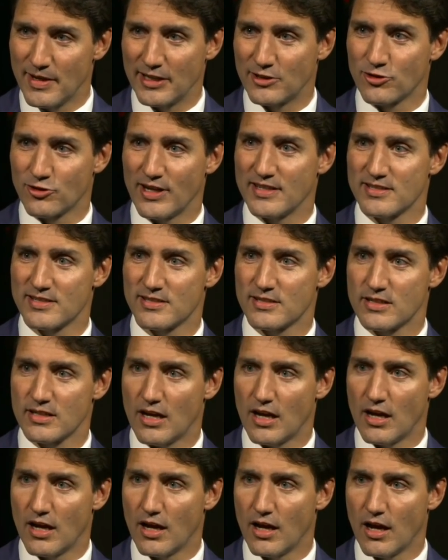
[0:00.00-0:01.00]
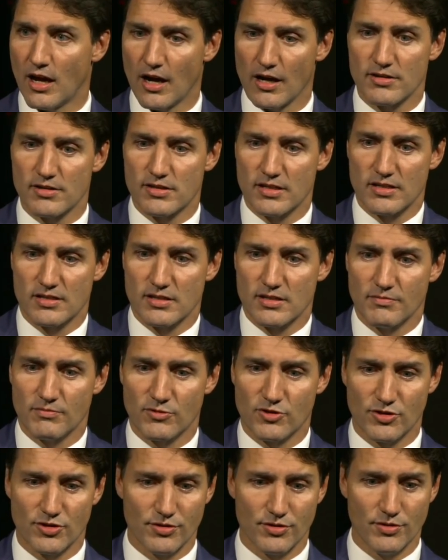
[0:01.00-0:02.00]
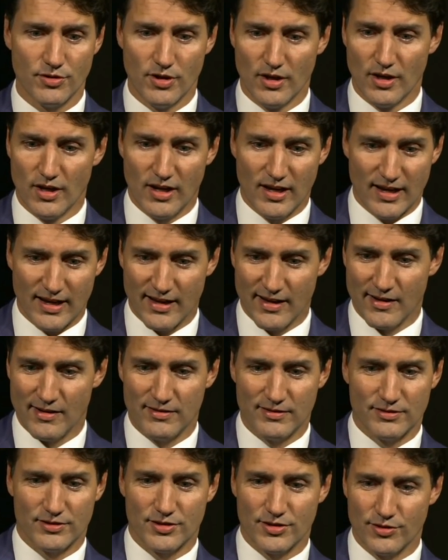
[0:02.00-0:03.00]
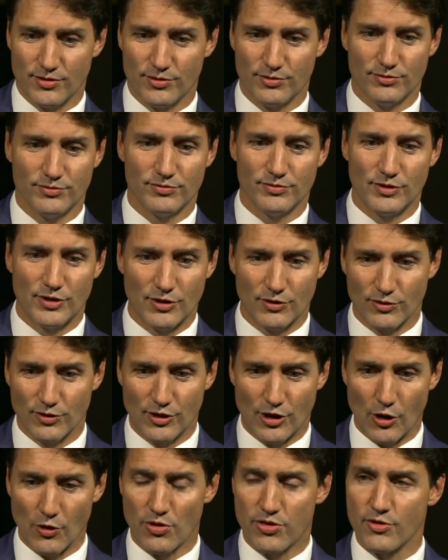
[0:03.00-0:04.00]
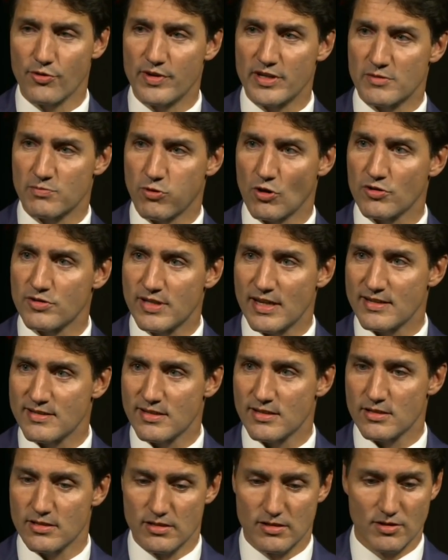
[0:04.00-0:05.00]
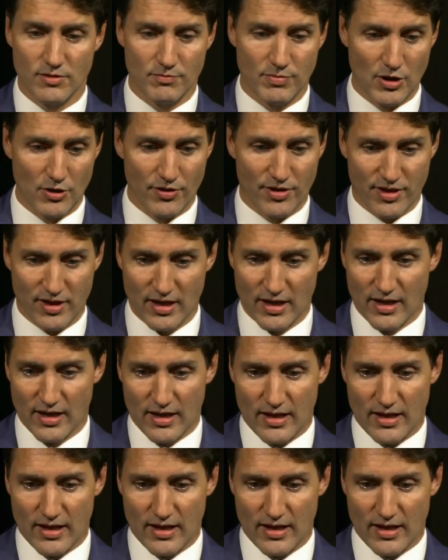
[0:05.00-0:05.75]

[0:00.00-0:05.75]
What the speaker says: I trust our system to go through its processes to both